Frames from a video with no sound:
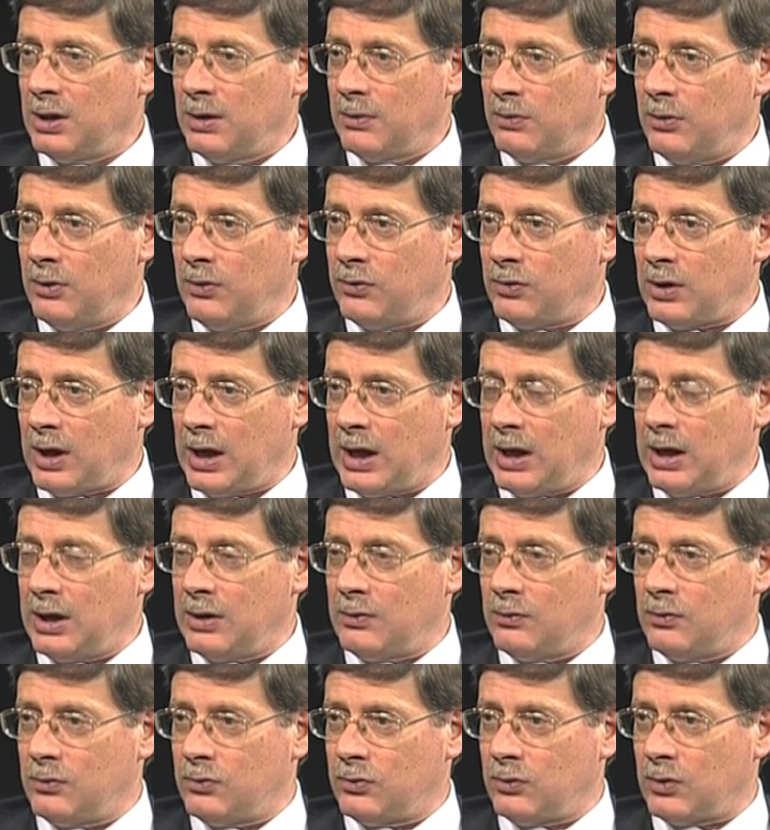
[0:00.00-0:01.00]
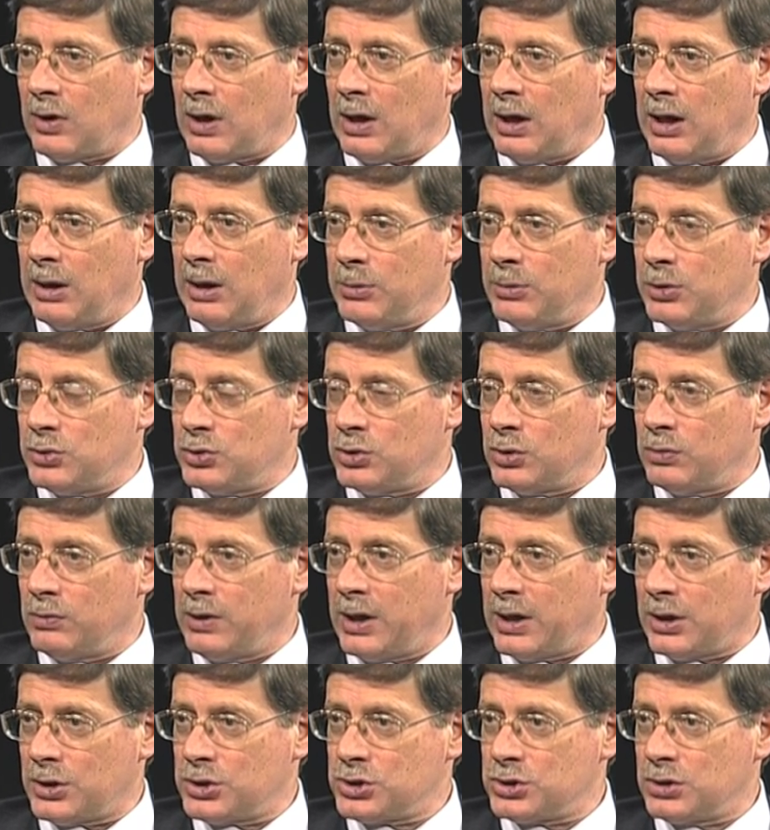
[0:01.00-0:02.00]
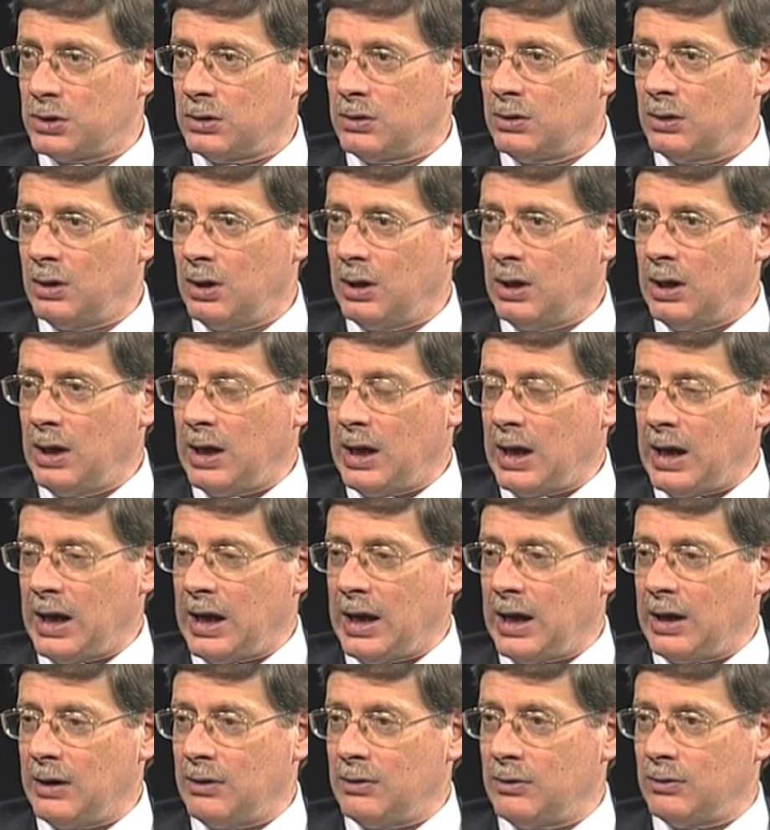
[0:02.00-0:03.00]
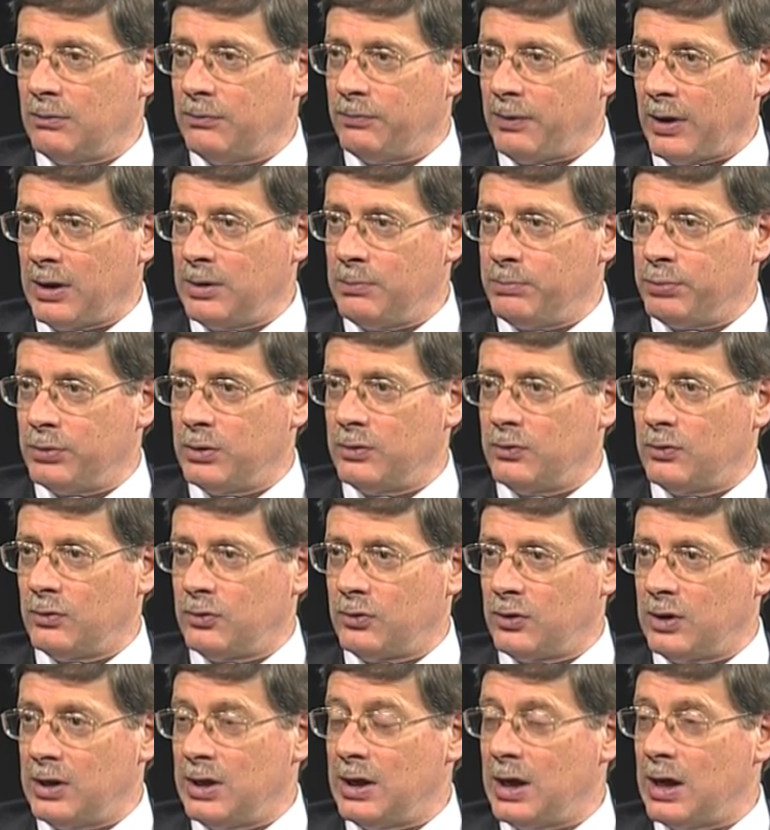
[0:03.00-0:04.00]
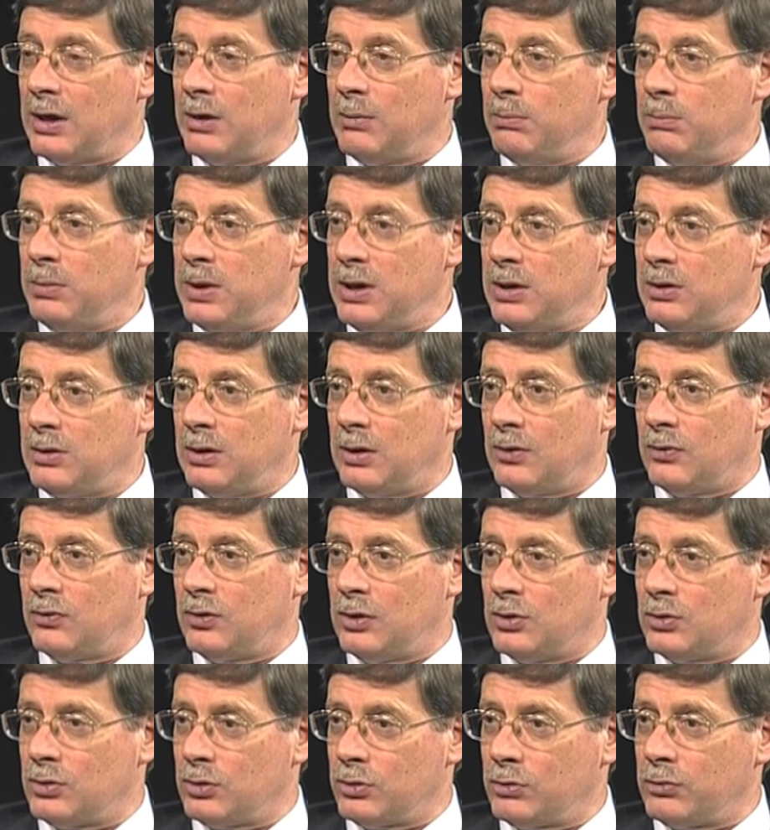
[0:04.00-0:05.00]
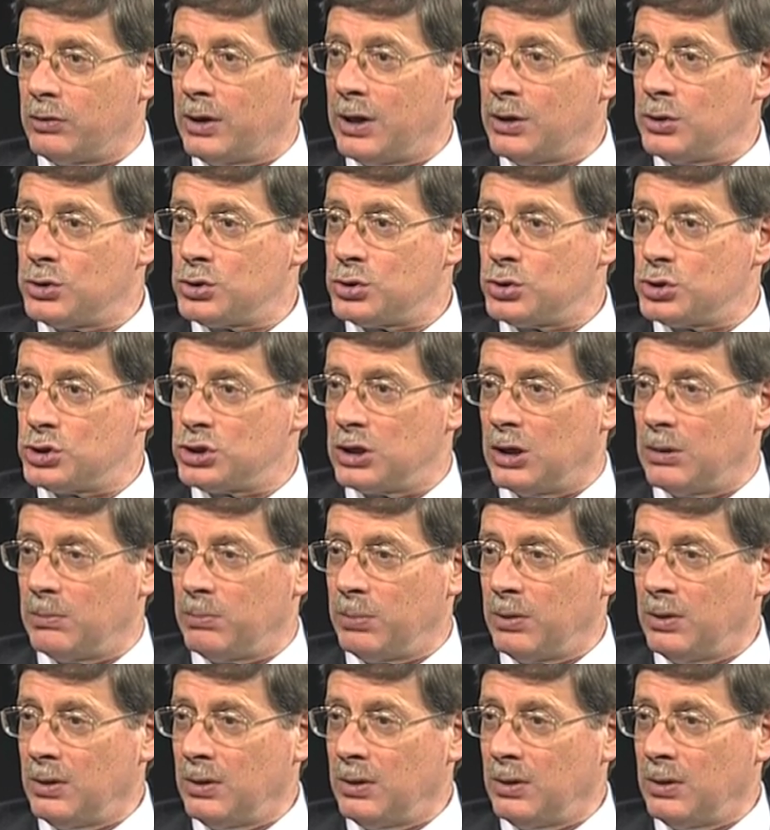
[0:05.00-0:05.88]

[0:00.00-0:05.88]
This adds direction and vibrancy and immediacy to the relationship.